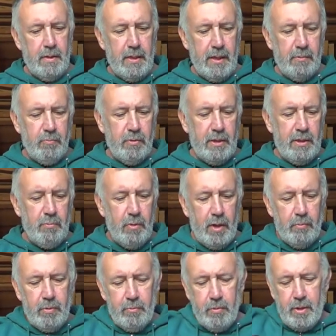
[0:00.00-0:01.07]
And really
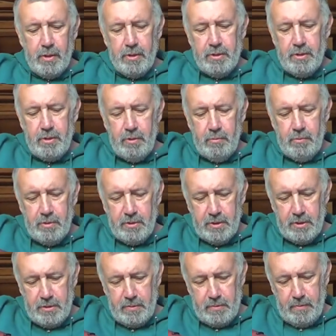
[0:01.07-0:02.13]
what we want to do is
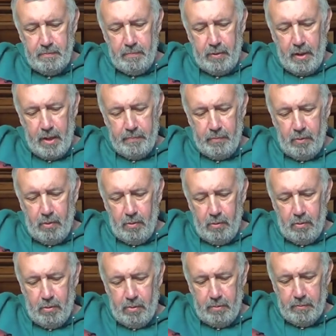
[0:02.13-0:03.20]
just pop a
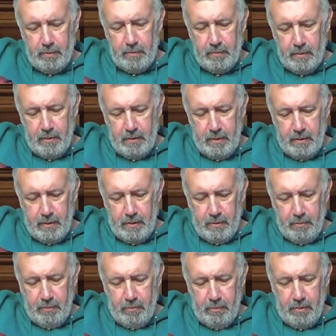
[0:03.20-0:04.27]
hole
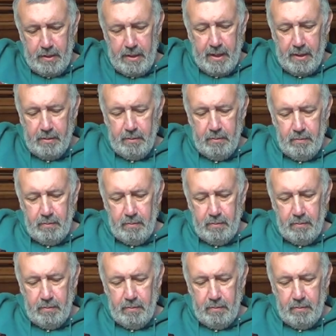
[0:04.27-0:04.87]
through the end